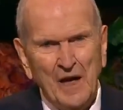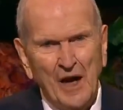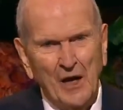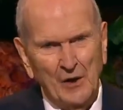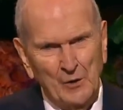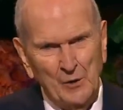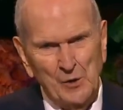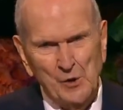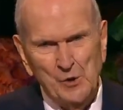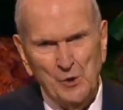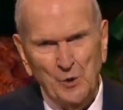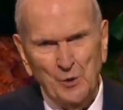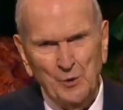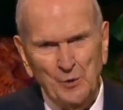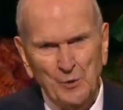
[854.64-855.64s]
I can
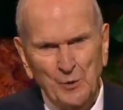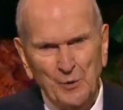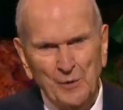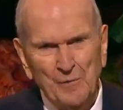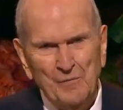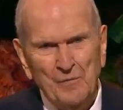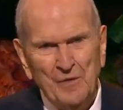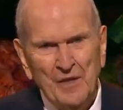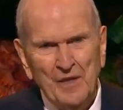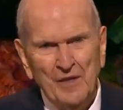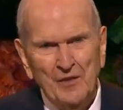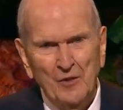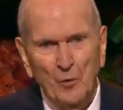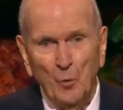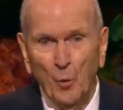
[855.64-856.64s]
assure you
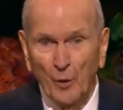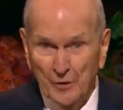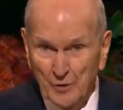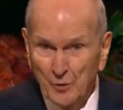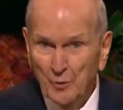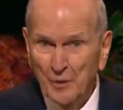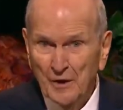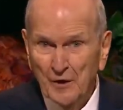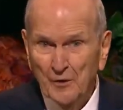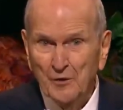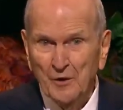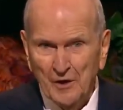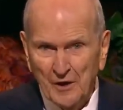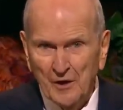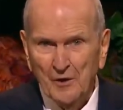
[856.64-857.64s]
that what you will hear
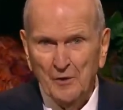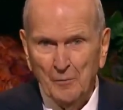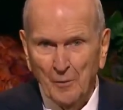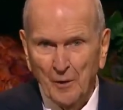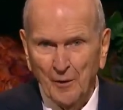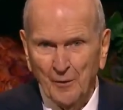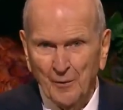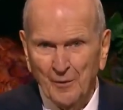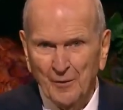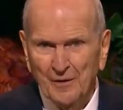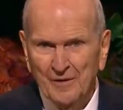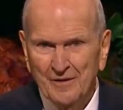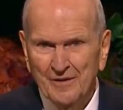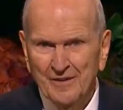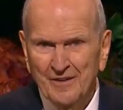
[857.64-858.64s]
today and tomorrow
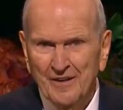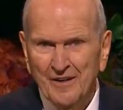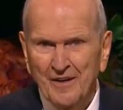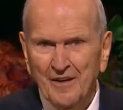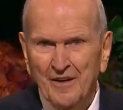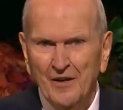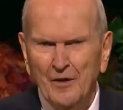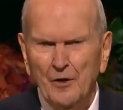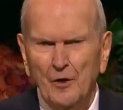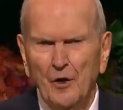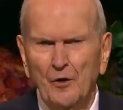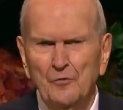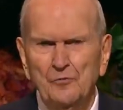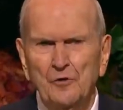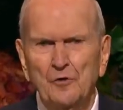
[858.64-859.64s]

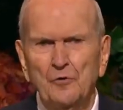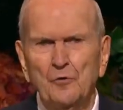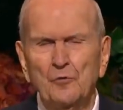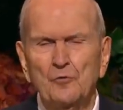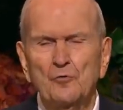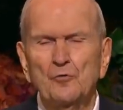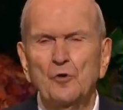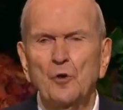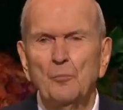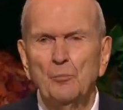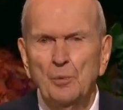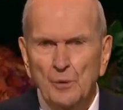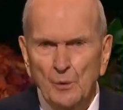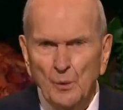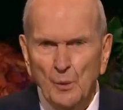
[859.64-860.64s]
constitutes
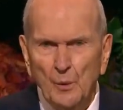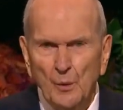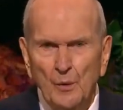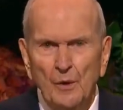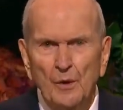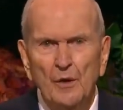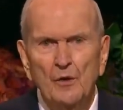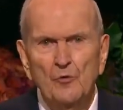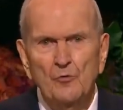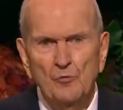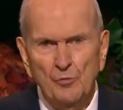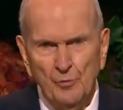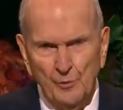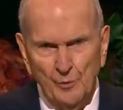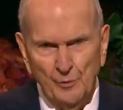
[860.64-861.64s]
pure
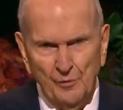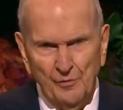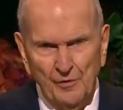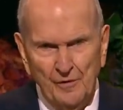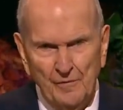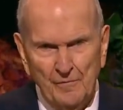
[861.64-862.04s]
truth.